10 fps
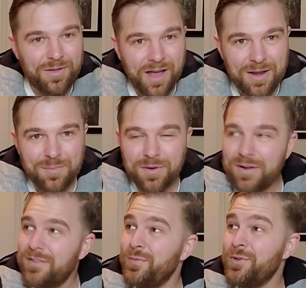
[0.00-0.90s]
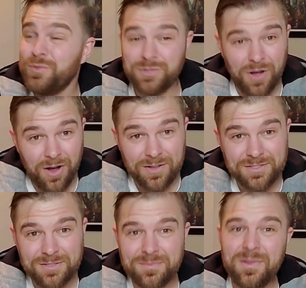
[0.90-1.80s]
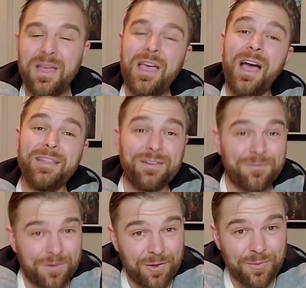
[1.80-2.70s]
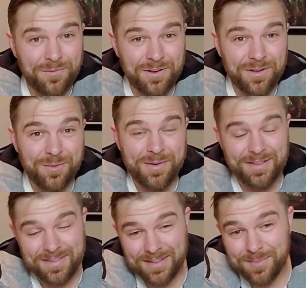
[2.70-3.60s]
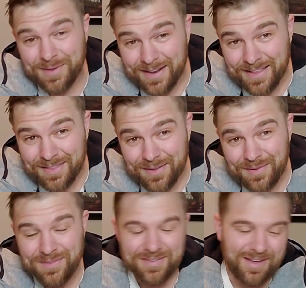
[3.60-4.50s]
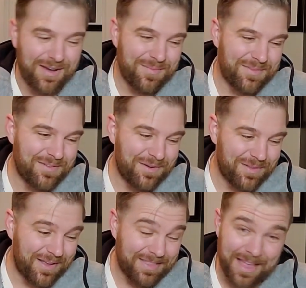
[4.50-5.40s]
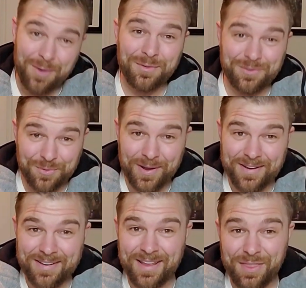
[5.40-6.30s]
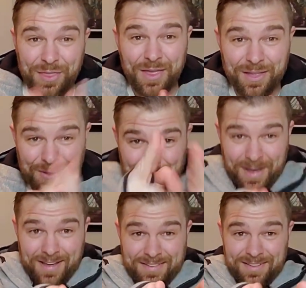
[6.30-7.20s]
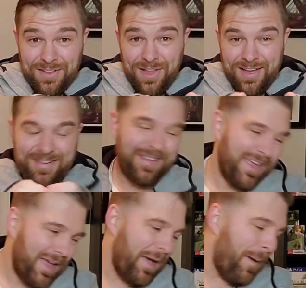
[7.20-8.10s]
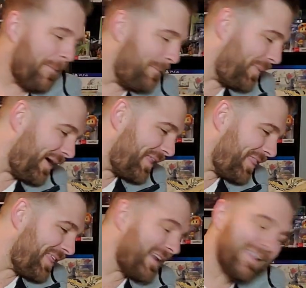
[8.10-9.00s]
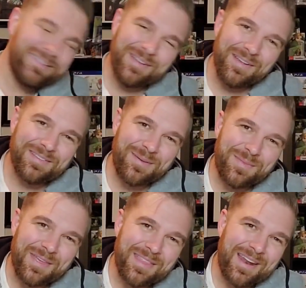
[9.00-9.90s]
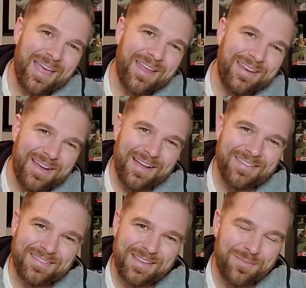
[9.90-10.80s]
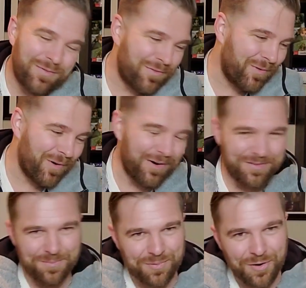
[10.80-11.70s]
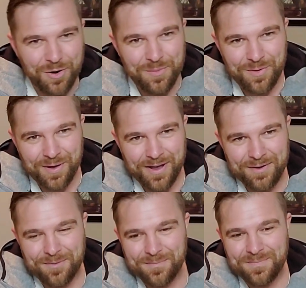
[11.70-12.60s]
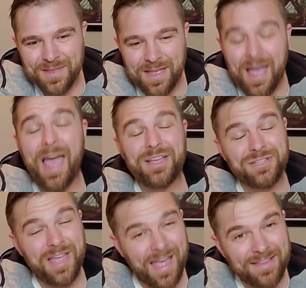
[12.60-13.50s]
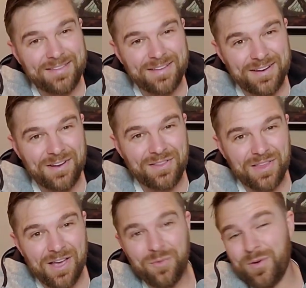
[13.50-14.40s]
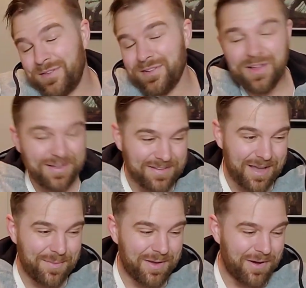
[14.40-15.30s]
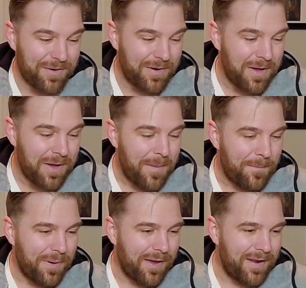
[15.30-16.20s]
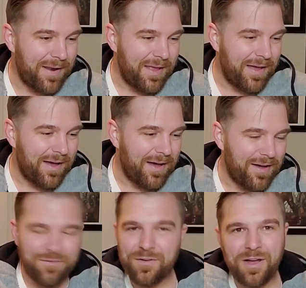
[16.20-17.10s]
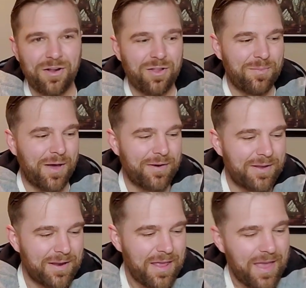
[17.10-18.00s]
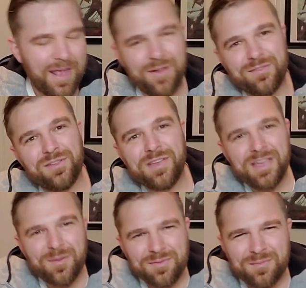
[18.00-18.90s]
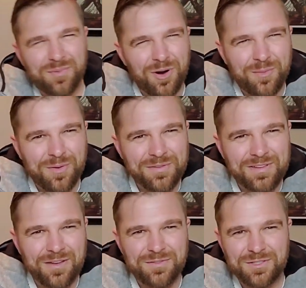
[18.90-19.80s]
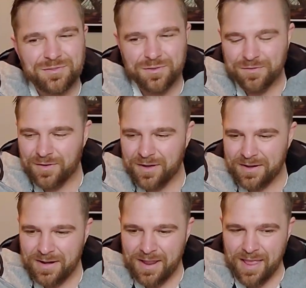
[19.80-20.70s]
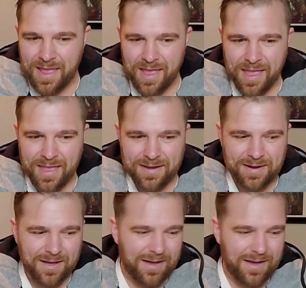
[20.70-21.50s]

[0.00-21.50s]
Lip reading: guidebooks, which was awesome. I did a follow-up video because I ended up getting those, so like that was great, and thank you guys a lot. But then I saw something that I had not seen before. It's a promo item. Actually, I had seen it online once a long time ago, but forgot all about it. And I was looking up some promo stuff just for fun, and